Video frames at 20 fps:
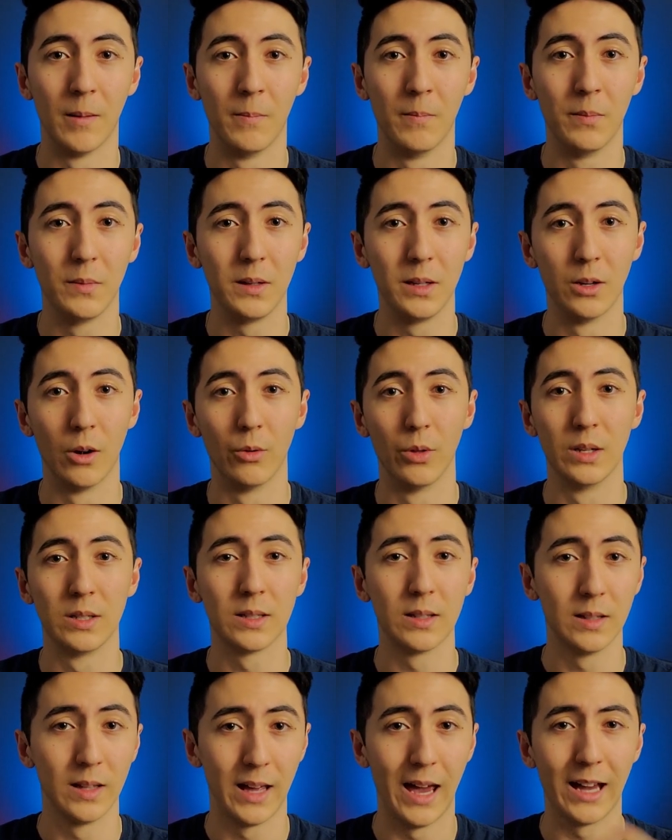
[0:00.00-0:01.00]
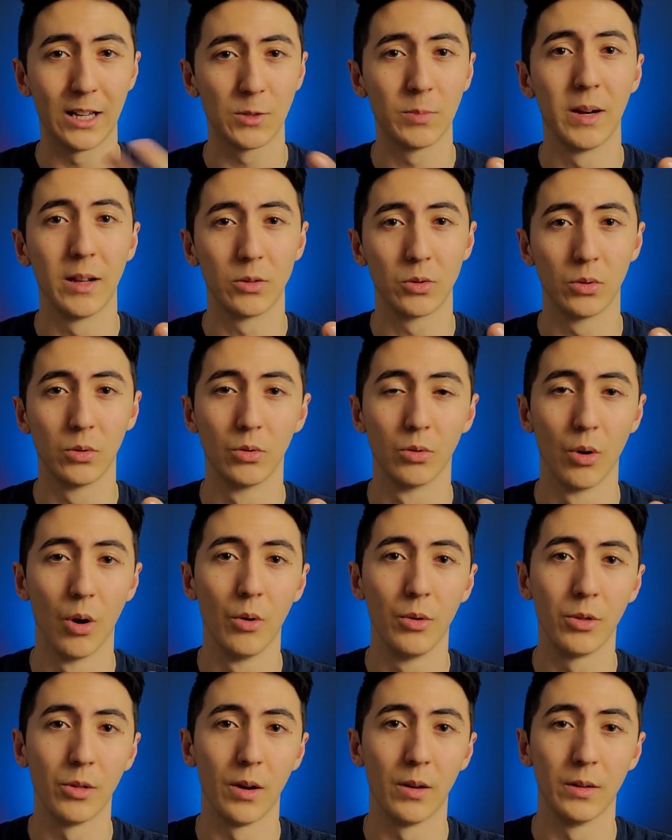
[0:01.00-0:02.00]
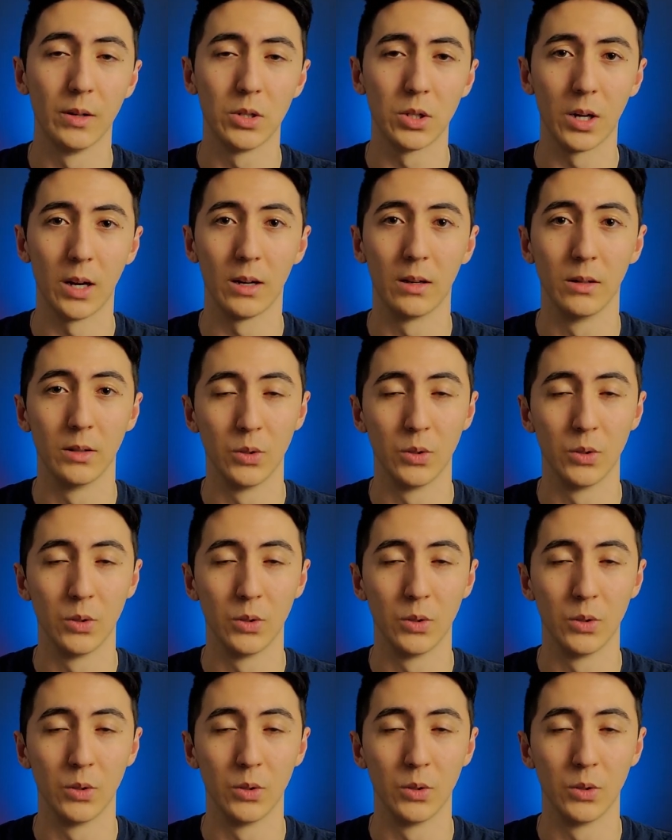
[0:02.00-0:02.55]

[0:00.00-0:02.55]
you know, this exponential growth on this channel as